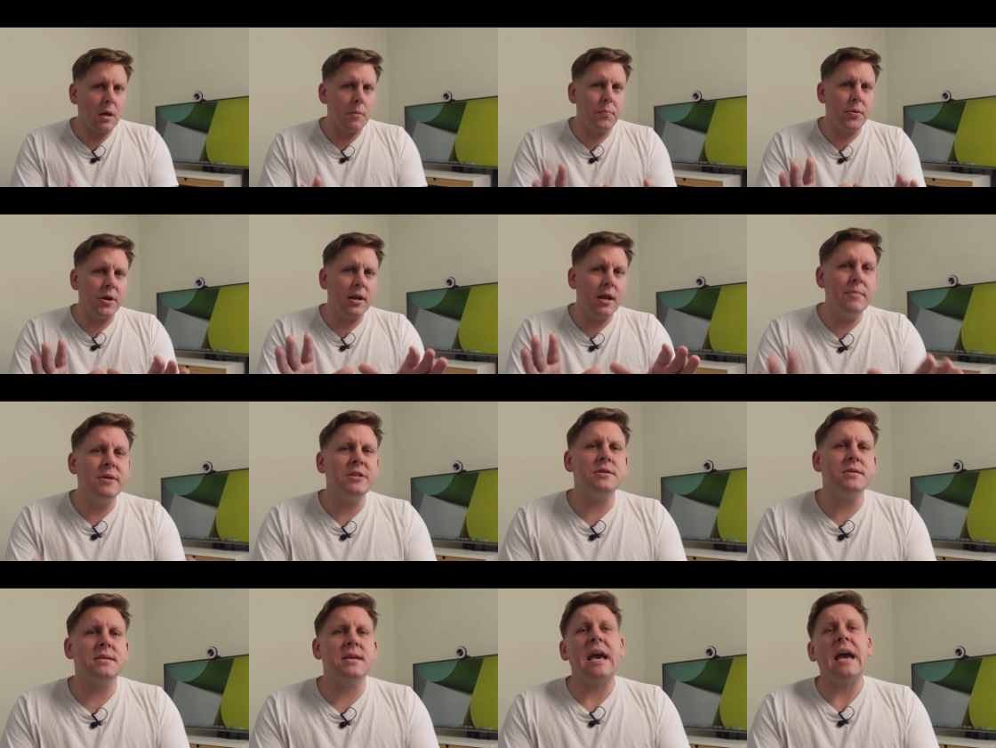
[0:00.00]
But let me
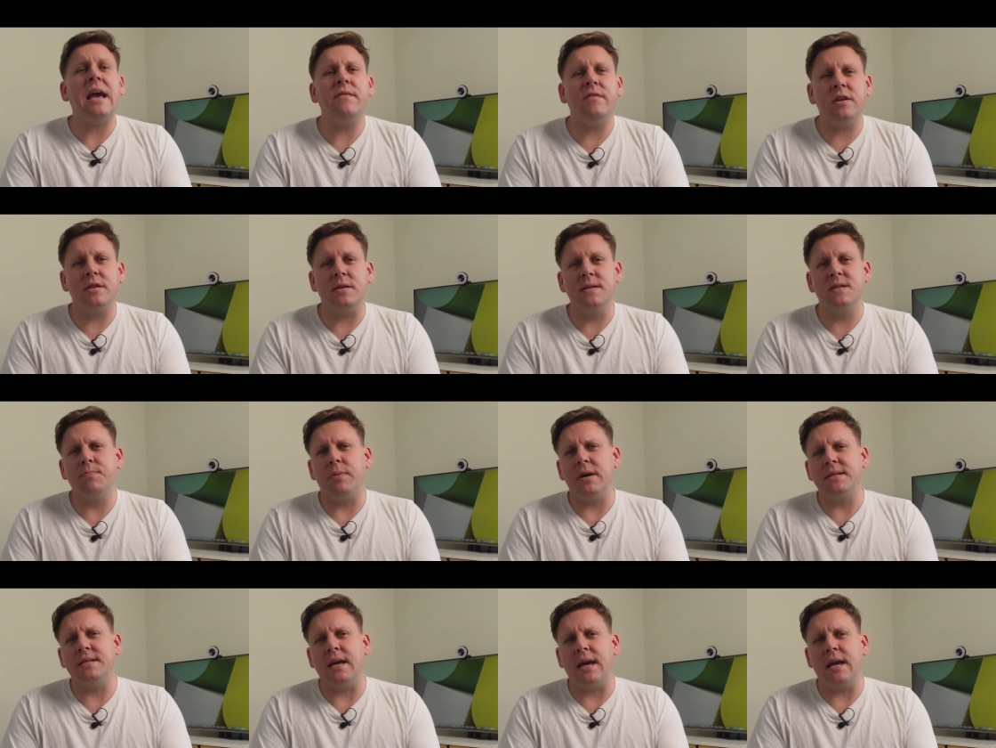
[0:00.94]
just caveat this
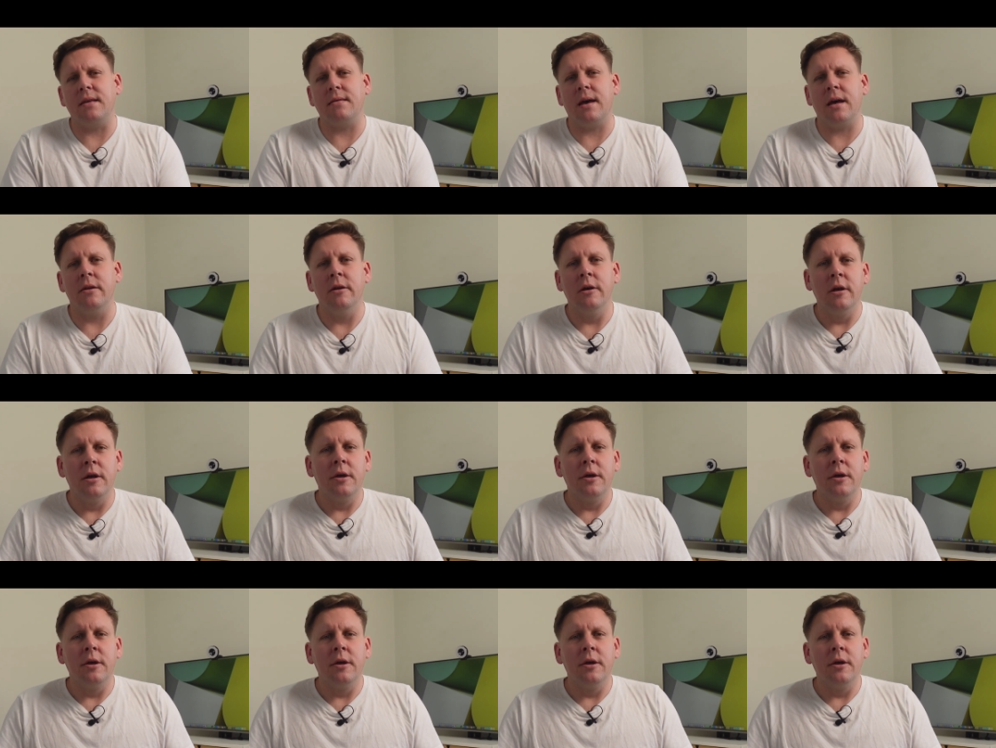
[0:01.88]
by saying that,